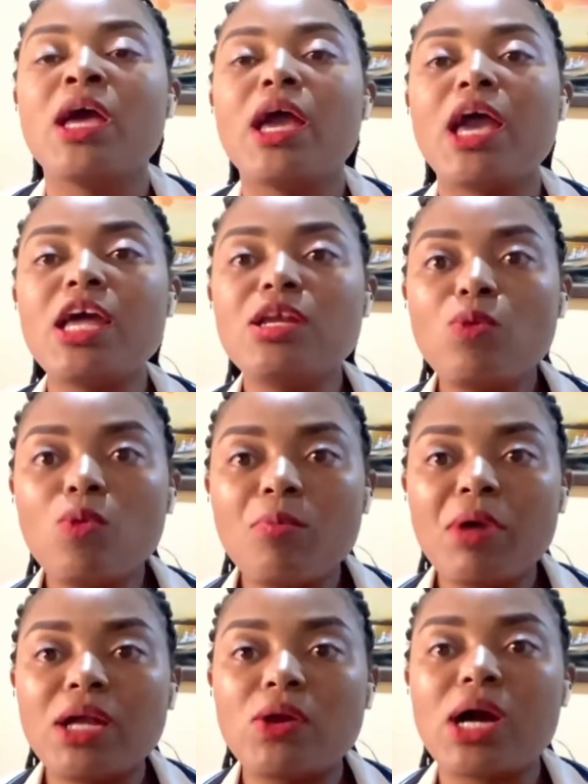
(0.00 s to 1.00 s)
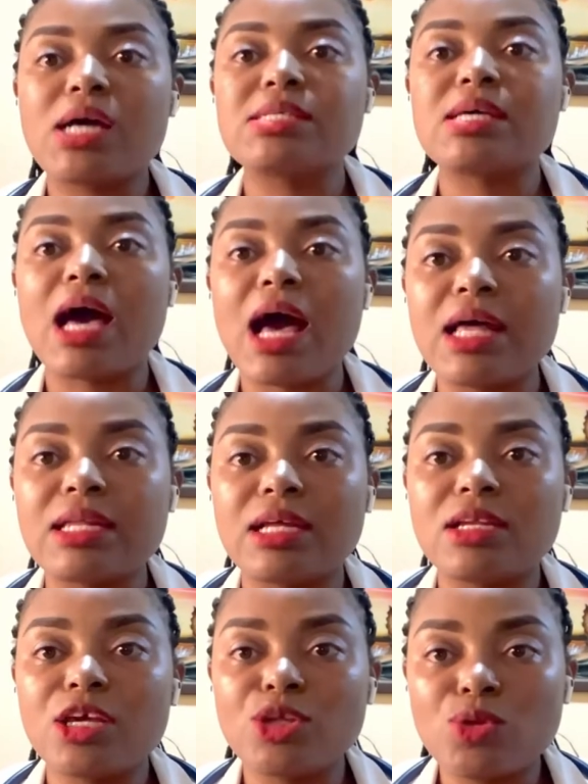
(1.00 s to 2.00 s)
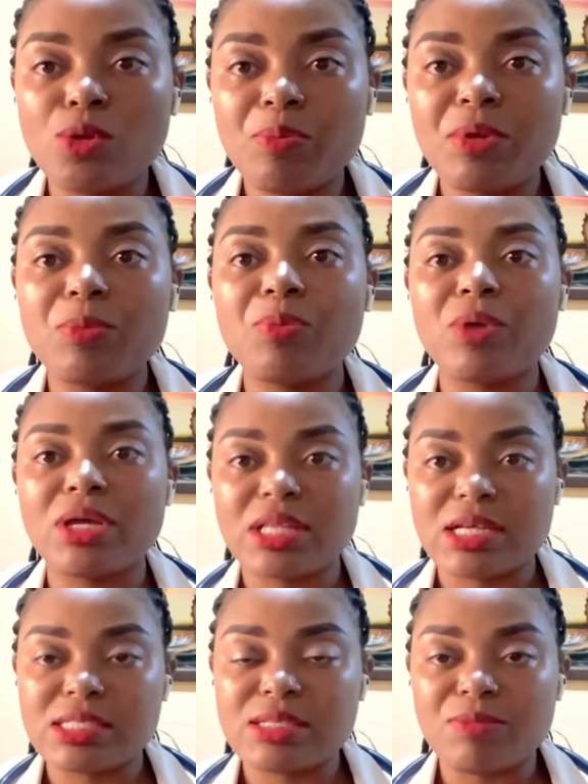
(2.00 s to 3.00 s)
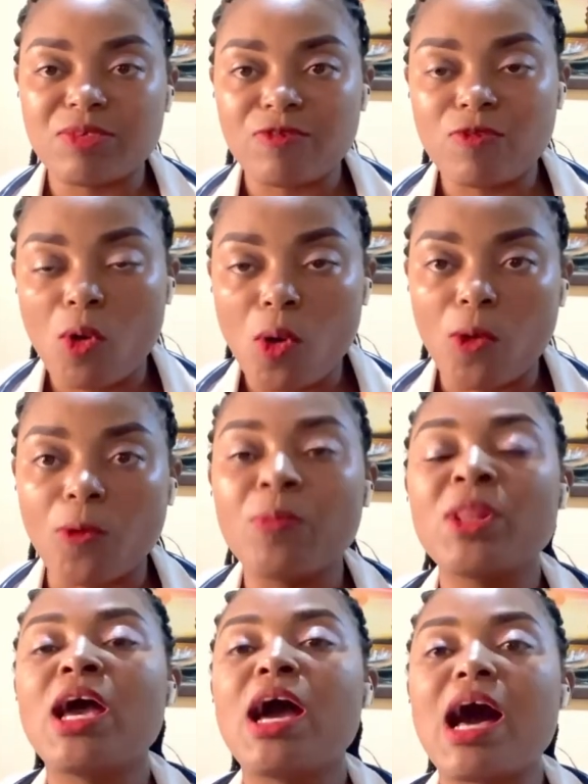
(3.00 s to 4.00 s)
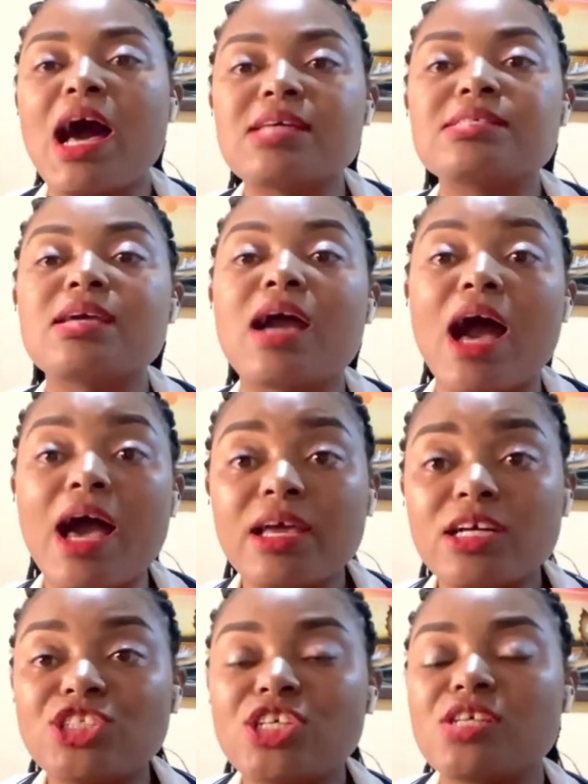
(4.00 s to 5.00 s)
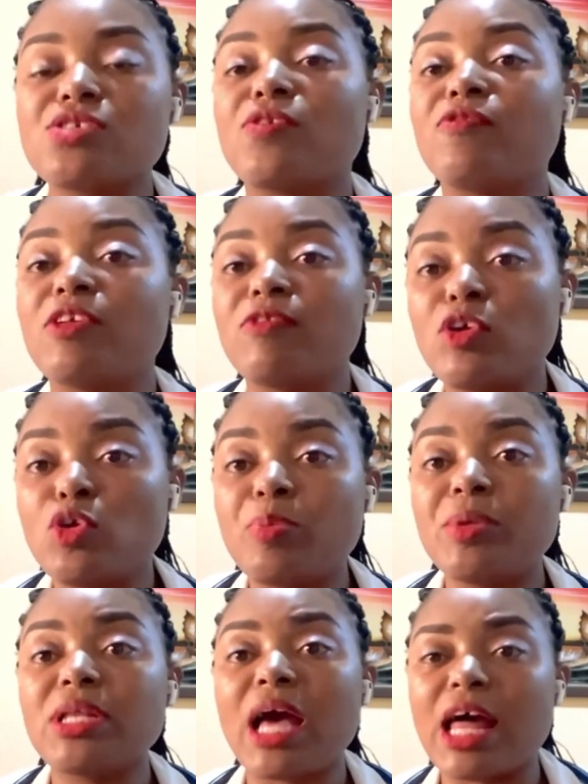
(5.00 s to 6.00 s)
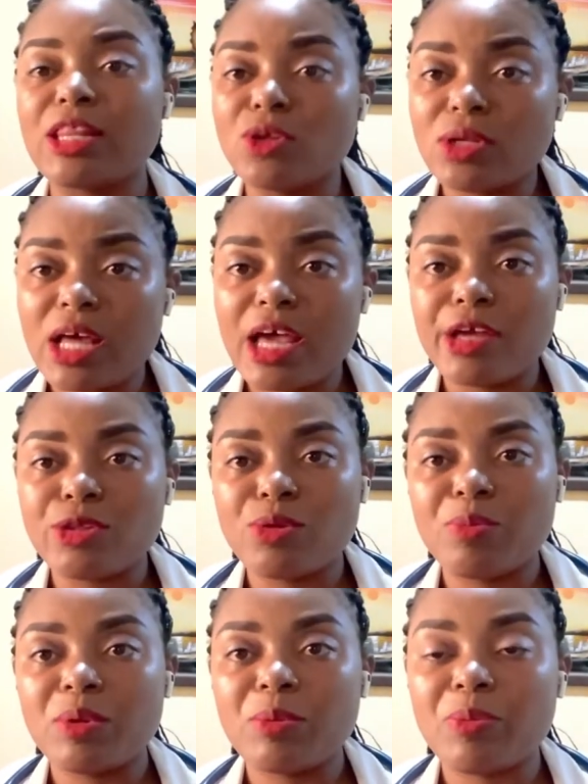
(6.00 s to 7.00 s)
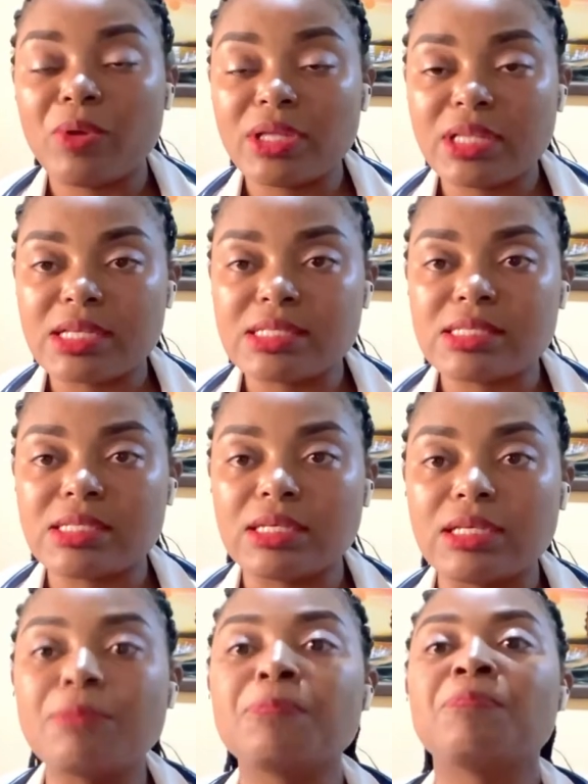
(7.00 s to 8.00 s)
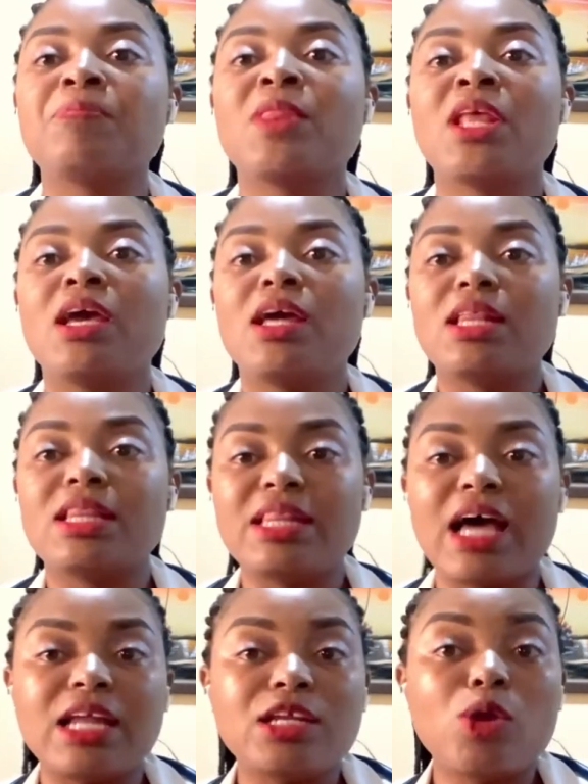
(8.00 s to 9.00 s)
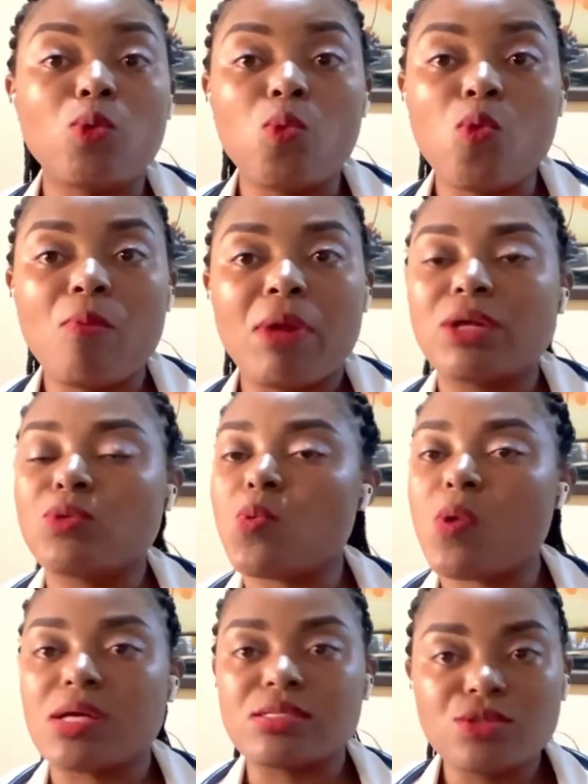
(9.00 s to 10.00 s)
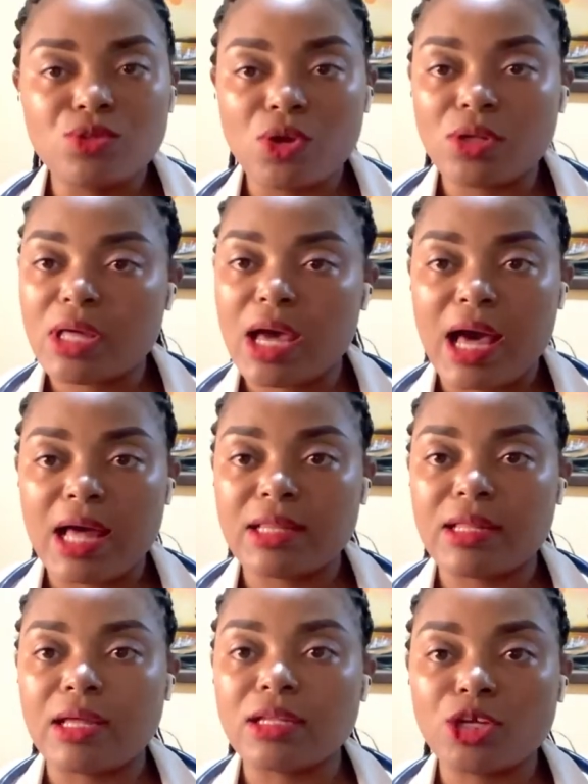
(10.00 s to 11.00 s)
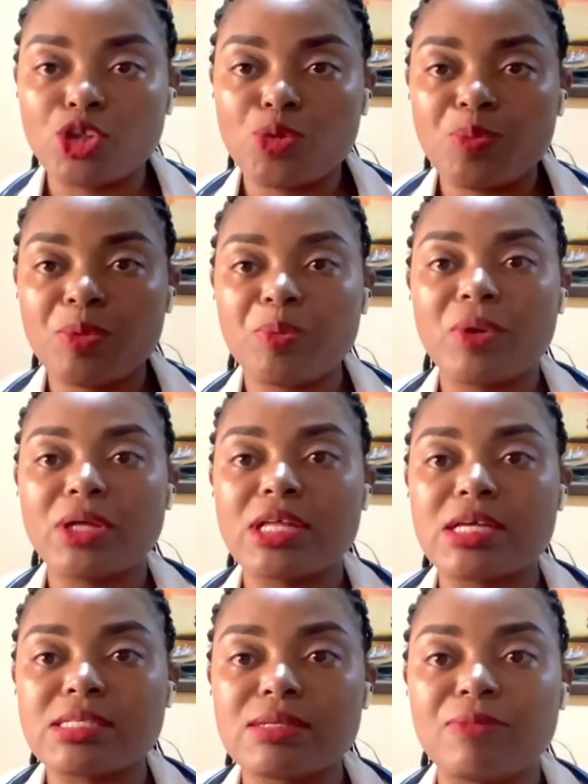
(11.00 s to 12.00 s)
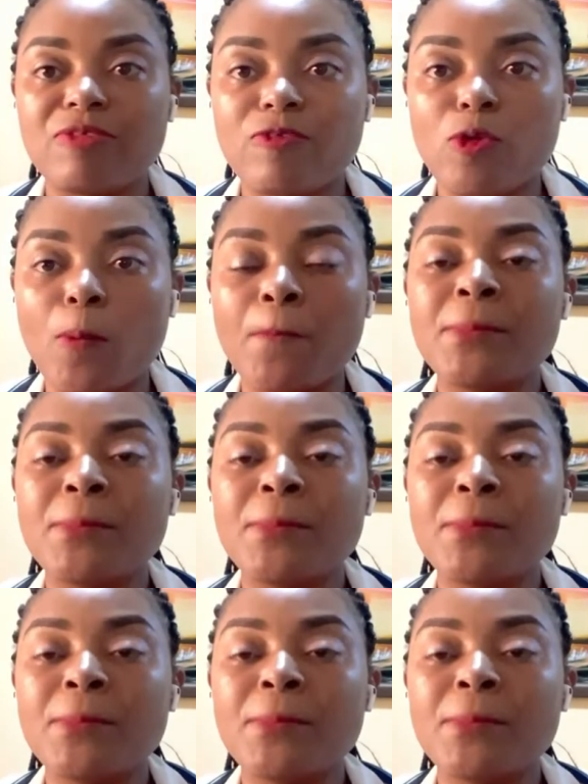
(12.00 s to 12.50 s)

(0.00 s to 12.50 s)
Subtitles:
Any woman who has had an ectopic pregnancy before has a higher chance of developing another ectopic pregnancy than a woman who has not had an ectopic pregnancy before.